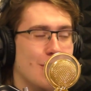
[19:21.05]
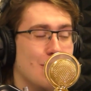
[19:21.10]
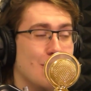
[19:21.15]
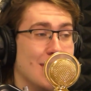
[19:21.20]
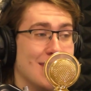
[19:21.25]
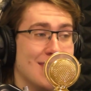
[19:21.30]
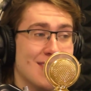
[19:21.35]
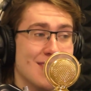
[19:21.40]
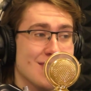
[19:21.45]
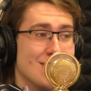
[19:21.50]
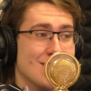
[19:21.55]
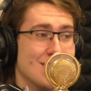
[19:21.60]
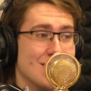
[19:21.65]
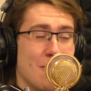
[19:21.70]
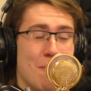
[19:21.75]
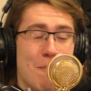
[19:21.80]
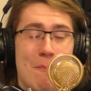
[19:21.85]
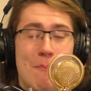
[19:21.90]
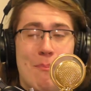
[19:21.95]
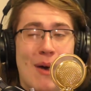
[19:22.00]
I'm like, this is the
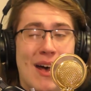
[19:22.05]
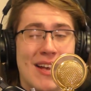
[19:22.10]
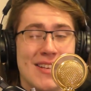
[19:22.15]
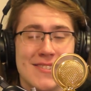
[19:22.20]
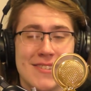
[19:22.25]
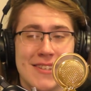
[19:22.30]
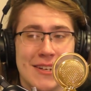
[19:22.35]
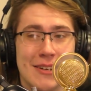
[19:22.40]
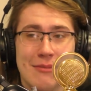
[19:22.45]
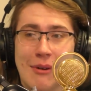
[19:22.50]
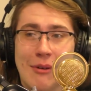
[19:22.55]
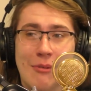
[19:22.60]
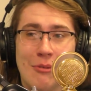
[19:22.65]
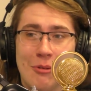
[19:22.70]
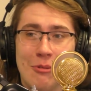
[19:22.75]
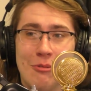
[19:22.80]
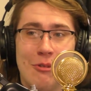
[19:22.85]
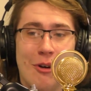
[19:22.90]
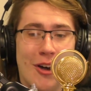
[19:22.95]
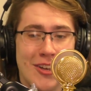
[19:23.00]
best thing I've
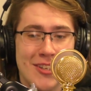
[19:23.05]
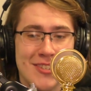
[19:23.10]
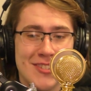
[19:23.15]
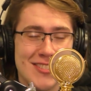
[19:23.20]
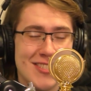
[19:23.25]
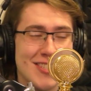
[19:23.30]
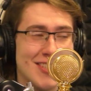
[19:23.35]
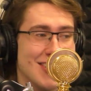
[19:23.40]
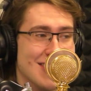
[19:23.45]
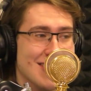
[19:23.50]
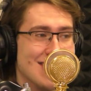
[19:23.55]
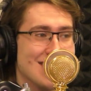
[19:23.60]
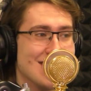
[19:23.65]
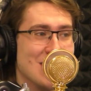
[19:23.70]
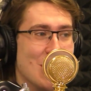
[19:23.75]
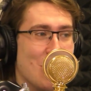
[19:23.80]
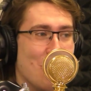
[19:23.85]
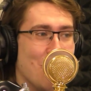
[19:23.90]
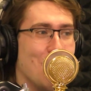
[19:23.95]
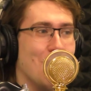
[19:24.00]
ever seen. It's
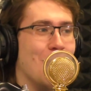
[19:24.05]
so funny.